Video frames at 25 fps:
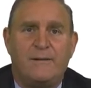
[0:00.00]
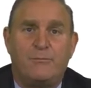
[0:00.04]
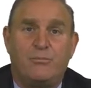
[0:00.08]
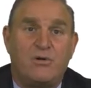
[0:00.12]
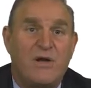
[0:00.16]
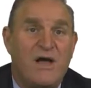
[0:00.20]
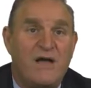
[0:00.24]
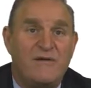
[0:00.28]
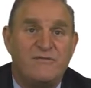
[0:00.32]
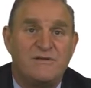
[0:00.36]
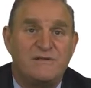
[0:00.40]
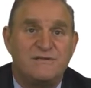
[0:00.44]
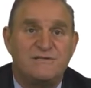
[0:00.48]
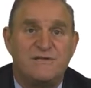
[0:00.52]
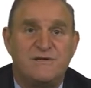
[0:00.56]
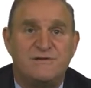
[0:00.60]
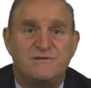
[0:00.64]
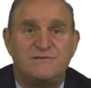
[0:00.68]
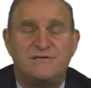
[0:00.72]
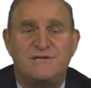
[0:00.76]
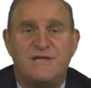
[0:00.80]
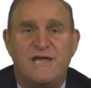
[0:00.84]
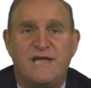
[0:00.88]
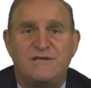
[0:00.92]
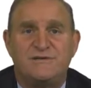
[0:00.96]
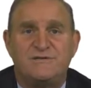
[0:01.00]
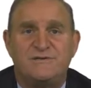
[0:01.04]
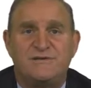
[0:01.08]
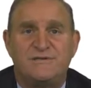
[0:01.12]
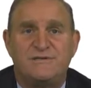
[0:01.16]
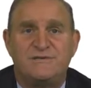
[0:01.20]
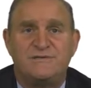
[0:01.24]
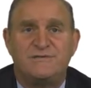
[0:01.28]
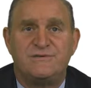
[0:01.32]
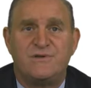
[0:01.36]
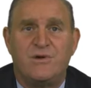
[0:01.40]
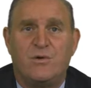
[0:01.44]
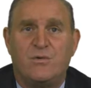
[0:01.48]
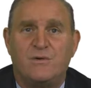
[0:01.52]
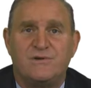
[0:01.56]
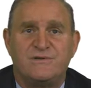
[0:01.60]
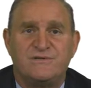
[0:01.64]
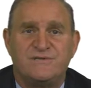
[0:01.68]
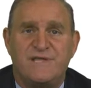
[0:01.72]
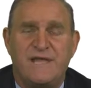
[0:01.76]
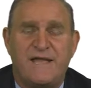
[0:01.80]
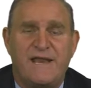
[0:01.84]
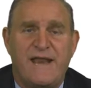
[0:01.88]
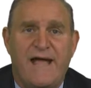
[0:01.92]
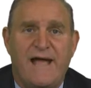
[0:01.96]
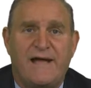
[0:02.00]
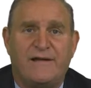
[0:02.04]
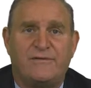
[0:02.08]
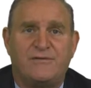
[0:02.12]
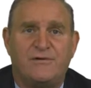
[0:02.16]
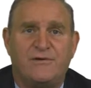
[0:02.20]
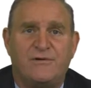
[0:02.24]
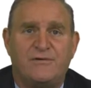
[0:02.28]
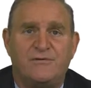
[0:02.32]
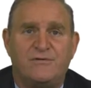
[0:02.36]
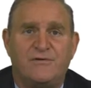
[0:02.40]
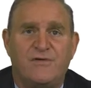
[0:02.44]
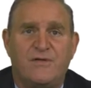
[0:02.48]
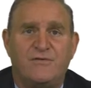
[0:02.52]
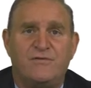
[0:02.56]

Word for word: private associations or state actors.